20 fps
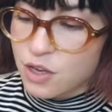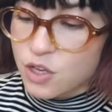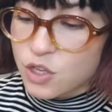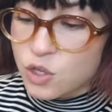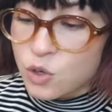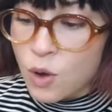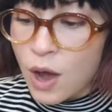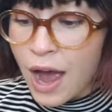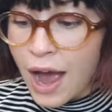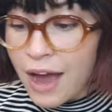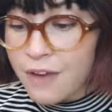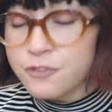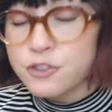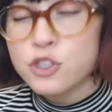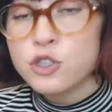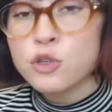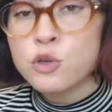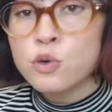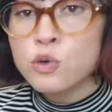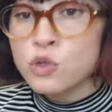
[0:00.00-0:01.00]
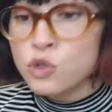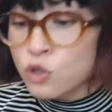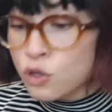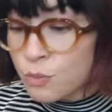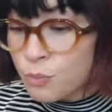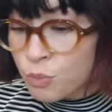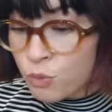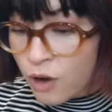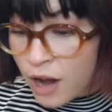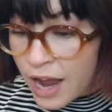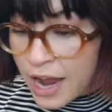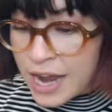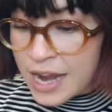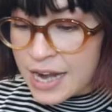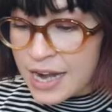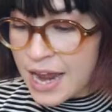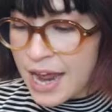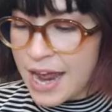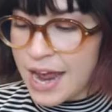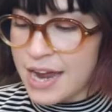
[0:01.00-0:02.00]
You have to use your
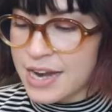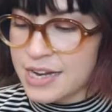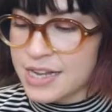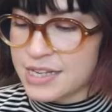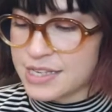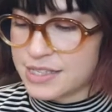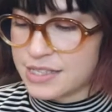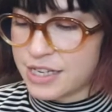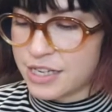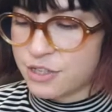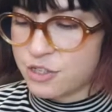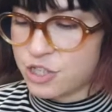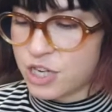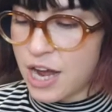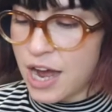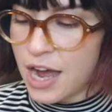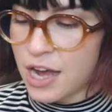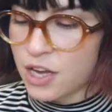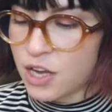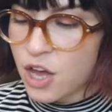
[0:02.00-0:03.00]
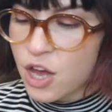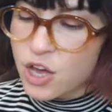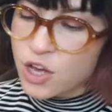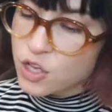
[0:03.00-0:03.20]
brain, Annie, said Jack.